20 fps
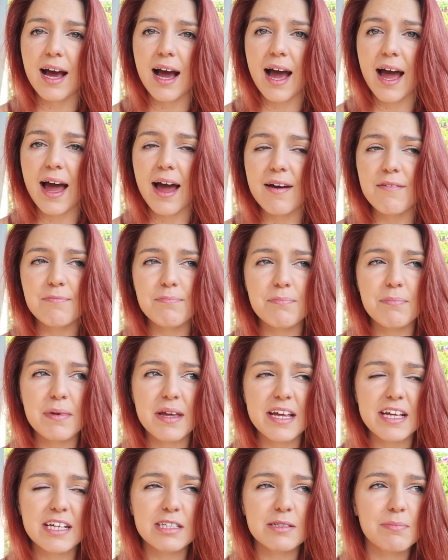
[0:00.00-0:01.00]
i have
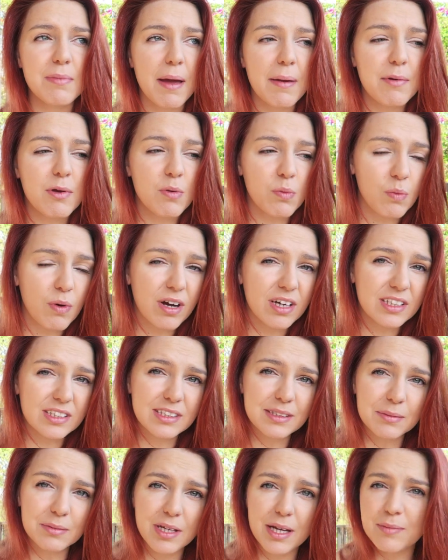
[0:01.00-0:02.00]
meat maybe once
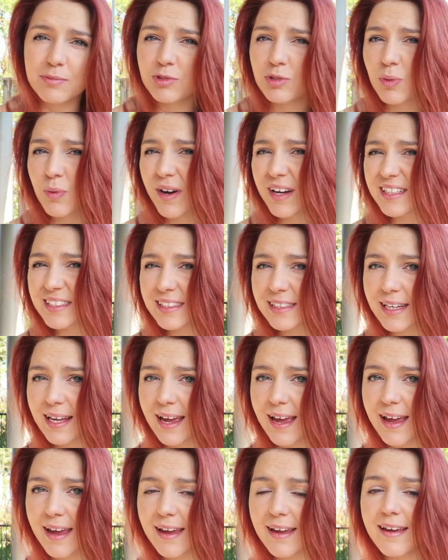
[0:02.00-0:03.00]
sometimes twice a
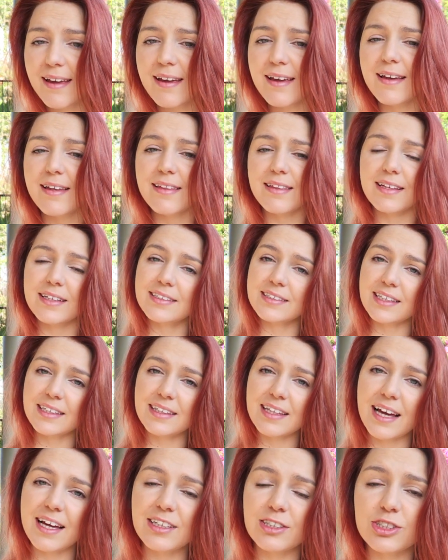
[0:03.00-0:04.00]
day things like
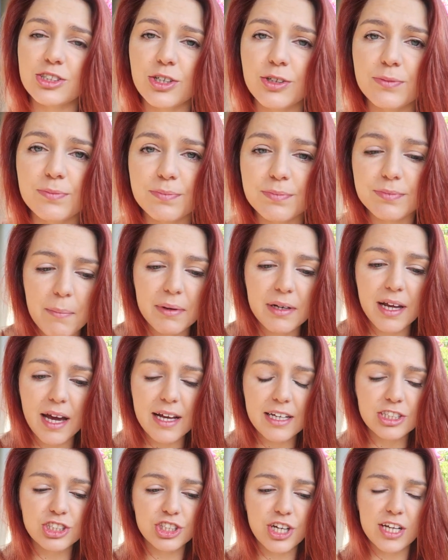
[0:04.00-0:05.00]
that so my diet's